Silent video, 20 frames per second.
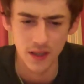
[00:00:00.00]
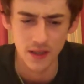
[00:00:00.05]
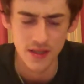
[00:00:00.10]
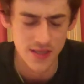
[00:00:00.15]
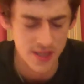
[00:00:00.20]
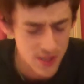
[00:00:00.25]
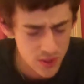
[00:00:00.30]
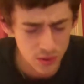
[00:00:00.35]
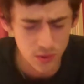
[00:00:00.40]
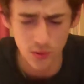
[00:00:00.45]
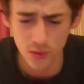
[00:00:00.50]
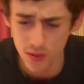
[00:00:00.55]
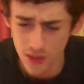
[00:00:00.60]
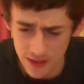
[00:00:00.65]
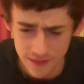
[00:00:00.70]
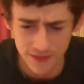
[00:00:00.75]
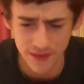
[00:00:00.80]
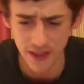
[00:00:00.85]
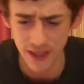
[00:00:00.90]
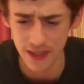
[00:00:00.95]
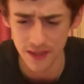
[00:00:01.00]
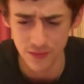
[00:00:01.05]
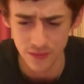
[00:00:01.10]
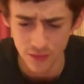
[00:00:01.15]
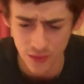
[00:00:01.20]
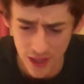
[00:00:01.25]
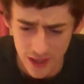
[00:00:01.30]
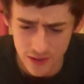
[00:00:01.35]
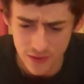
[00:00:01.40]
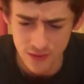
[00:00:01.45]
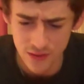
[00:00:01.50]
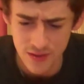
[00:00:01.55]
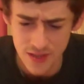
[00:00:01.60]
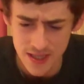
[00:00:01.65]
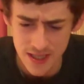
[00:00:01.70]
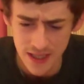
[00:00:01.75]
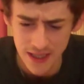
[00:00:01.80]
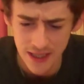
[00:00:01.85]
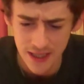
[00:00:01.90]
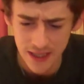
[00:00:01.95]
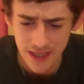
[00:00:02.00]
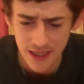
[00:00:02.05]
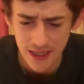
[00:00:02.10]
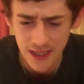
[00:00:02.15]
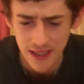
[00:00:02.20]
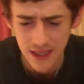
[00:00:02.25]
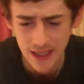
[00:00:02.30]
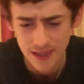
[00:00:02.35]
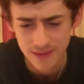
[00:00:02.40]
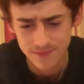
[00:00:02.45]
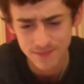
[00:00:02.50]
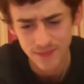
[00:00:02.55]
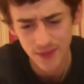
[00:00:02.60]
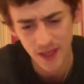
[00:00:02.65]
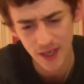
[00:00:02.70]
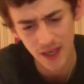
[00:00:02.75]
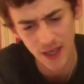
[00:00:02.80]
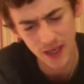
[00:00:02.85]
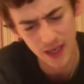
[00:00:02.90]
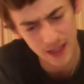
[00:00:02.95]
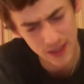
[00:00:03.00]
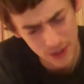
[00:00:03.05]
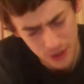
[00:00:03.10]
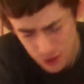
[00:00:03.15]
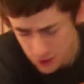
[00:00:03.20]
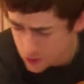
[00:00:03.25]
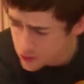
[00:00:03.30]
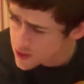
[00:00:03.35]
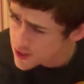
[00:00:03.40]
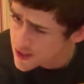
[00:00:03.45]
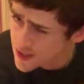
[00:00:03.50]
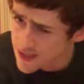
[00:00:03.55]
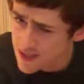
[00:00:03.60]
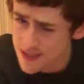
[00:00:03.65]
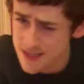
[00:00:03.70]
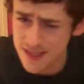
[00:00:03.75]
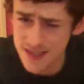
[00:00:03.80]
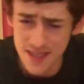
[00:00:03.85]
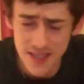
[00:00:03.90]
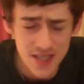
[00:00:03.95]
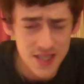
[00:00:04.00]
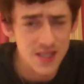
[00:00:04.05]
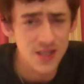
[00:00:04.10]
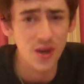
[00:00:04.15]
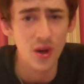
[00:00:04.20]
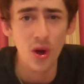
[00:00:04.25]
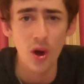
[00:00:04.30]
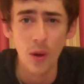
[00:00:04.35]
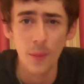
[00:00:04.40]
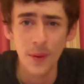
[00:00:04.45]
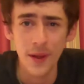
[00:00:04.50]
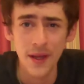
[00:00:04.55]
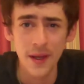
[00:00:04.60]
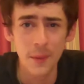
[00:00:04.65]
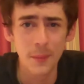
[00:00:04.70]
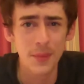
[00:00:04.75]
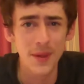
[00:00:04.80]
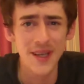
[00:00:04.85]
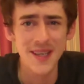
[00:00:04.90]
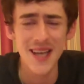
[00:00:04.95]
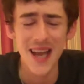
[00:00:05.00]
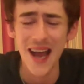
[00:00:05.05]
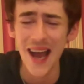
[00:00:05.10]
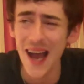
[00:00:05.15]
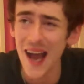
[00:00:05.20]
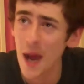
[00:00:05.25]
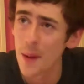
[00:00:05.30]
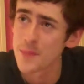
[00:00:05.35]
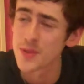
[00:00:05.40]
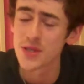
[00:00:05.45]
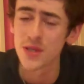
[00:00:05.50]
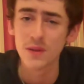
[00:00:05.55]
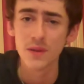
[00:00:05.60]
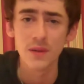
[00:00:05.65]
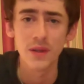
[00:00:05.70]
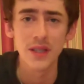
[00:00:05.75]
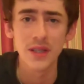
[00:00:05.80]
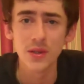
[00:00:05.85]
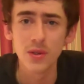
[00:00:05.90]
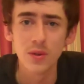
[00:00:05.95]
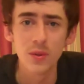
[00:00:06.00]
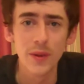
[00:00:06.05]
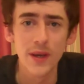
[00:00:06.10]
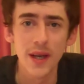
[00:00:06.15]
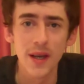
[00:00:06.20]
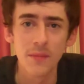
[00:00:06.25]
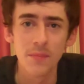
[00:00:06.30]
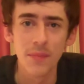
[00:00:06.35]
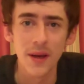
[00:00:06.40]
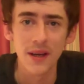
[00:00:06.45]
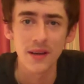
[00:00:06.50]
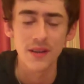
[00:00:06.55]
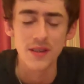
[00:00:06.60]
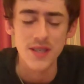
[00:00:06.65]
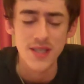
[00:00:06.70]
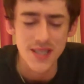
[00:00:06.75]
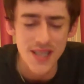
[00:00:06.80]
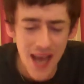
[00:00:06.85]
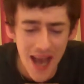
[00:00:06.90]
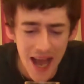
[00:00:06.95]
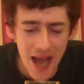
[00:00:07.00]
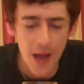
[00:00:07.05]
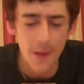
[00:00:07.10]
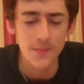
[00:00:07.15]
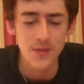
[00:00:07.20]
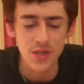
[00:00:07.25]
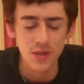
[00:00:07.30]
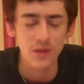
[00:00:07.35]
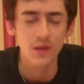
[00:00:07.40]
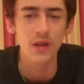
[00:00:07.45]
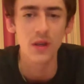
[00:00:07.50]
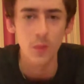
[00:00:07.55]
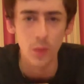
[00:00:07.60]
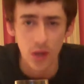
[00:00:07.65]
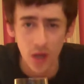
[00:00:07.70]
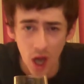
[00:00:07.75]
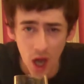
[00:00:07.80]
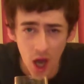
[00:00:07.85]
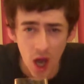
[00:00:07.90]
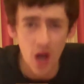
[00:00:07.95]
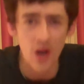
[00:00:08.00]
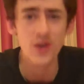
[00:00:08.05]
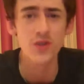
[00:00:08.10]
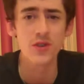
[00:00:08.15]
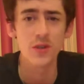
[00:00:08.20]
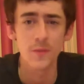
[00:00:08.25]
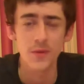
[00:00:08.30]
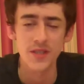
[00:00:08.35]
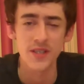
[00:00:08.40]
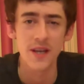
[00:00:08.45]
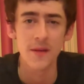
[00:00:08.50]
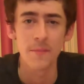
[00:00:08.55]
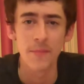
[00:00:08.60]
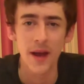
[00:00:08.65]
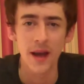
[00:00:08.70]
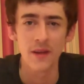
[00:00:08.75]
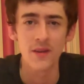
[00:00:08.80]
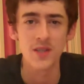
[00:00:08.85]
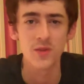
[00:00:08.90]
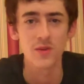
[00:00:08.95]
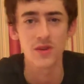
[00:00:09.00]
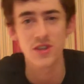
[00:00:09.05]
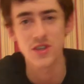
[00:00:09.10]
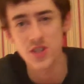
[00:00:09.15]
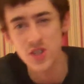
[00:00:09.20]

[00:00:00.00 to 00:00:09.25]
So lovely and round, good, decent hop hit, but in absolutely no way unbalanced. Absolutely 100% balanced with the